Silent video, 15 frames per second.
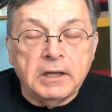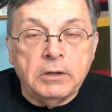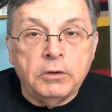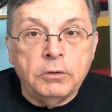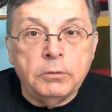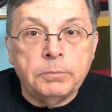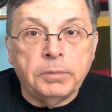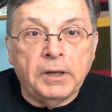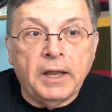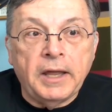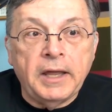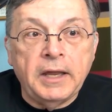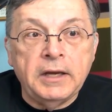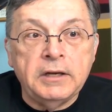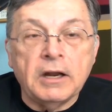who
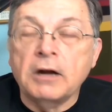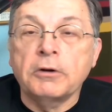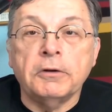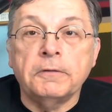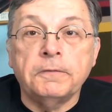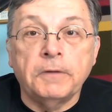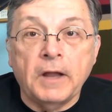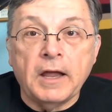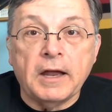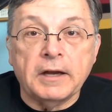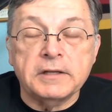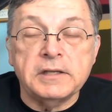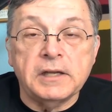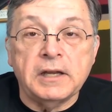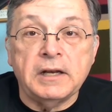played Doctor
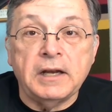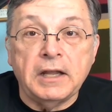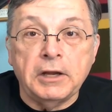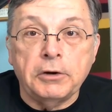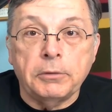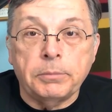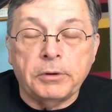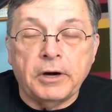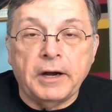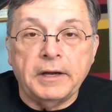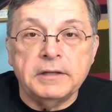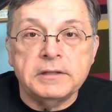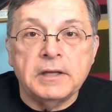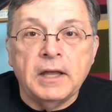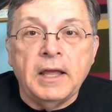Phlox in Enterprise.